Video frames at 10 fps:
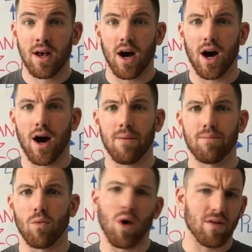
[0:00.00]

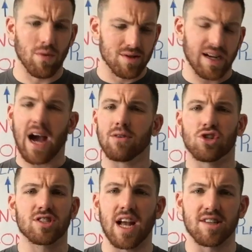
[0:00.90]
One of them was a guy who
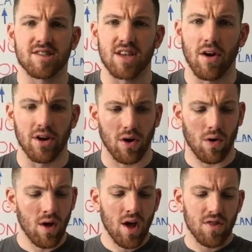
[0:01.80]
just ate cereal.